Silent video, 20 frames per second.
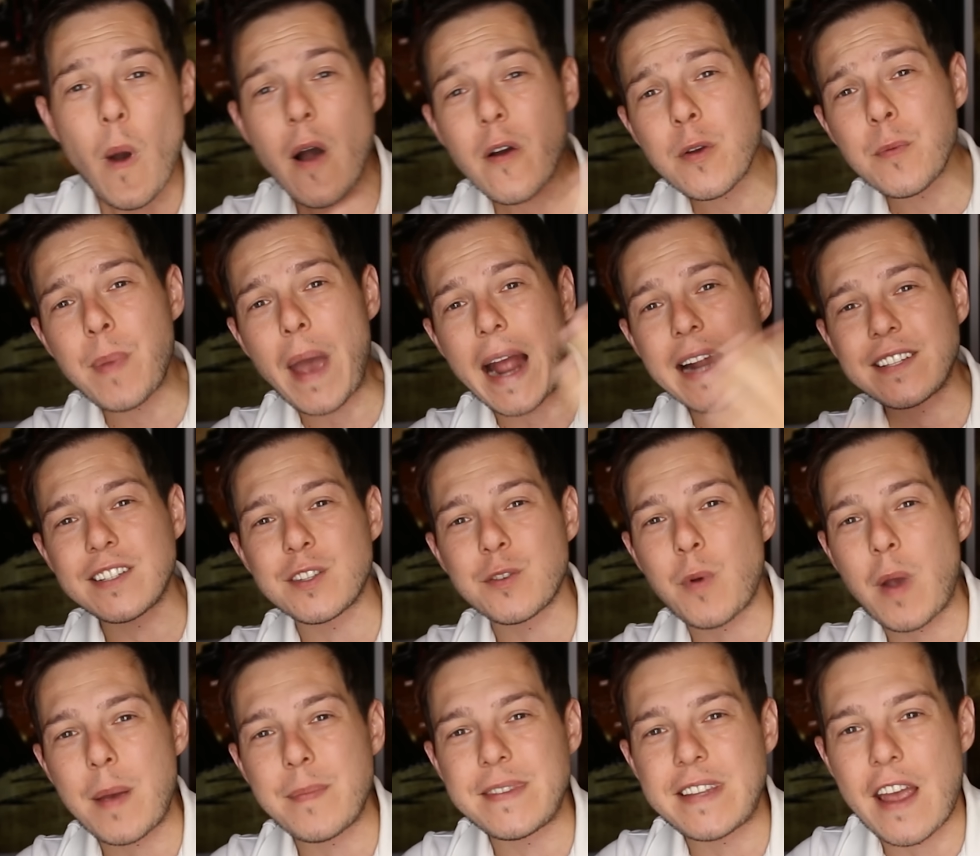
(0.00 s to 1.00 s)
Welcome back to the
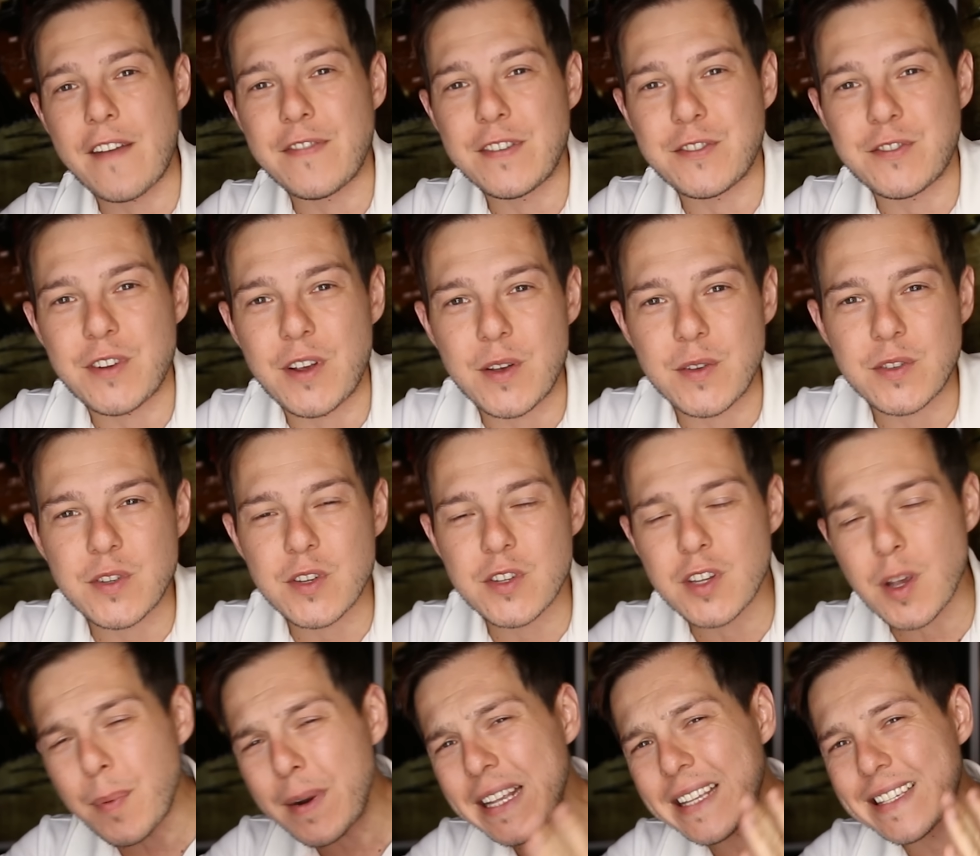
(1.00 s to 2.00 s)
Graham Stephan Show. So
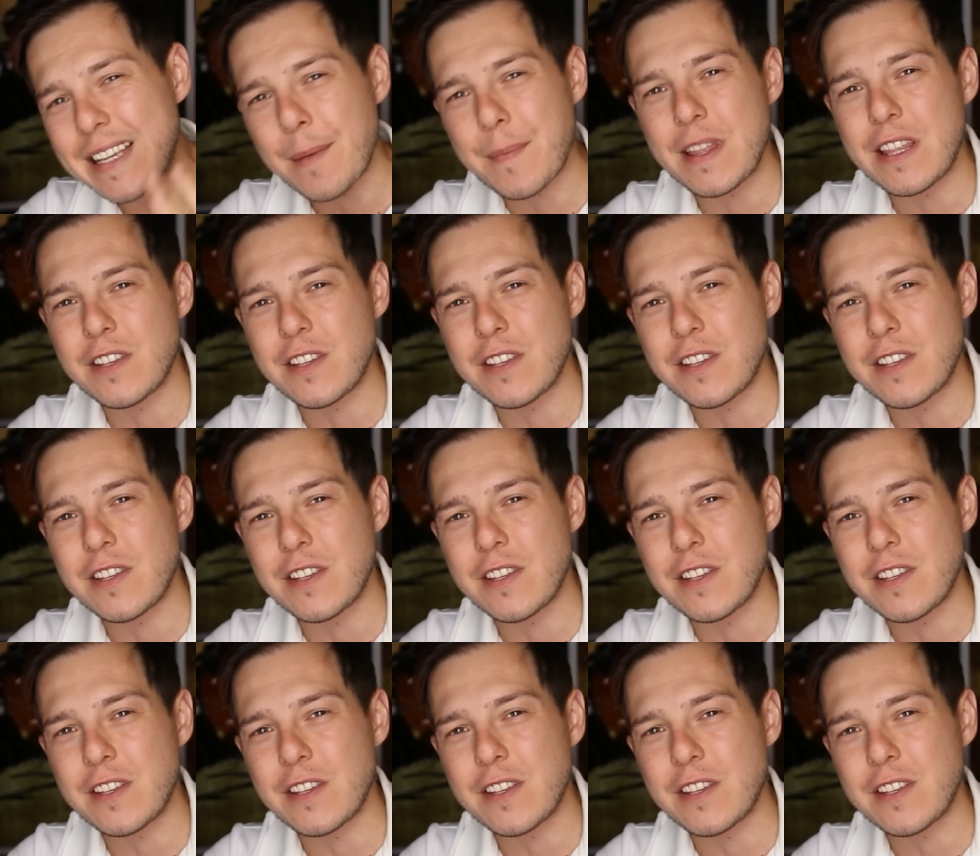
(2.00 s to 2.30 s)
somebody sent